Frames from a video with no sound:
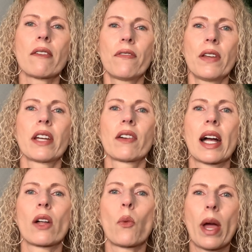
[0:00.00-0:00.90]
figure
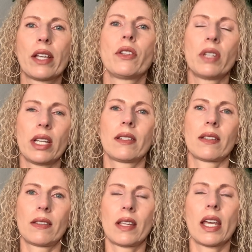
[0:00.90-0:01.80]
out when you need to
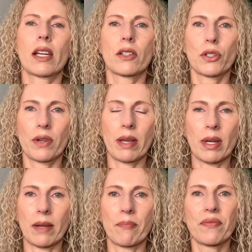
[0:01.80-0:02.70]
seek treatment.
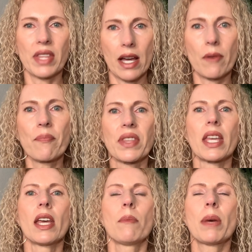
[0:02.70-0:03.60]
Now,
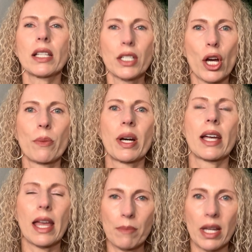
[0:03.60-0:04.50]
melanoma
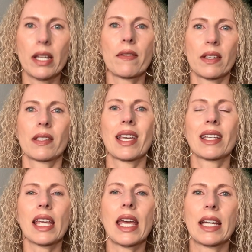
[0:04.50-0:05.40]
and many of the skin
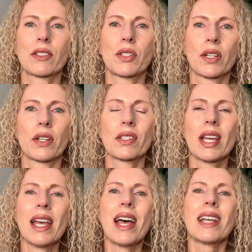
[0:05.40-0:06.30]
cancers
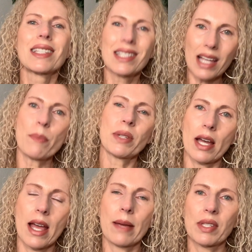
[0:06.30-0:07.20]

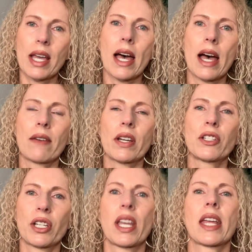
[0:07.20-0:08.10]
sometimes have a
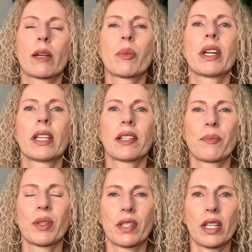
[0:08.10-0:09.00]
genetic
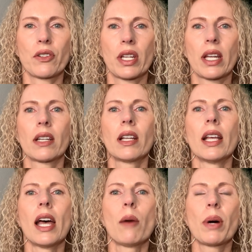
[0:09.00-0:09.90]
predisposition,
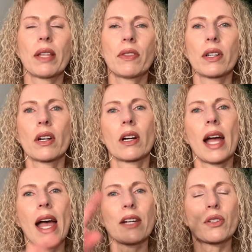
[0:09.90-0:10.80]
but there are
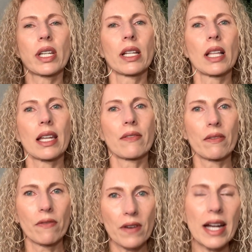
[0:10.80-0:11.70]
actually a lot of
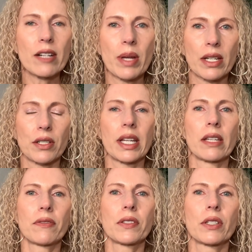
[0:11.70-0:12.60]
environmental
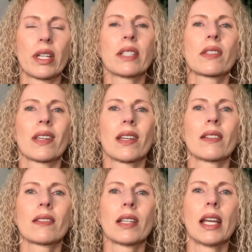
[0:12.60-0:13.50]

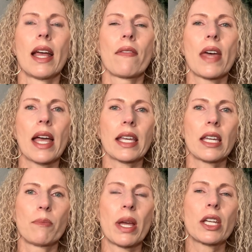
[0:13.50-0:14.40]
influences that can
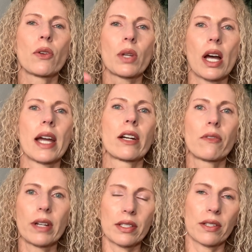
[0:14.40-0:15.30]
make you at higher
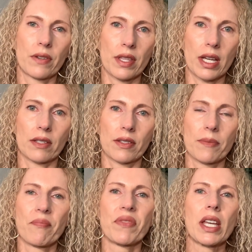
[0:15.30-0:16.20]
risk for this.
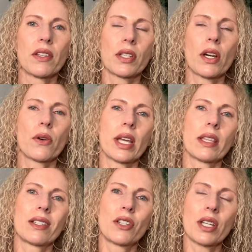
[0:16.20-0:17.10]
So in the
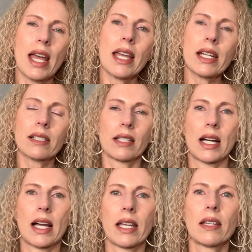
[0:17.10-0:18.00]
genetic
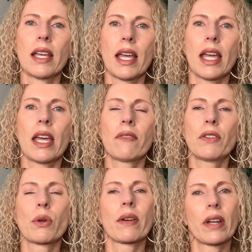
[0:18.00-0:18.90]
line, if you
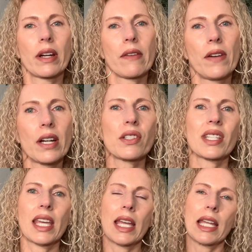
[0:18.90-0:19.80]
are very fair
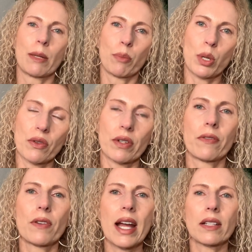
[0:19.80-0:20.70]
skinned and prone to
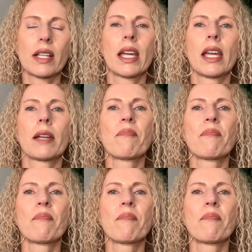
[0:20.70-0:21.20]
freckling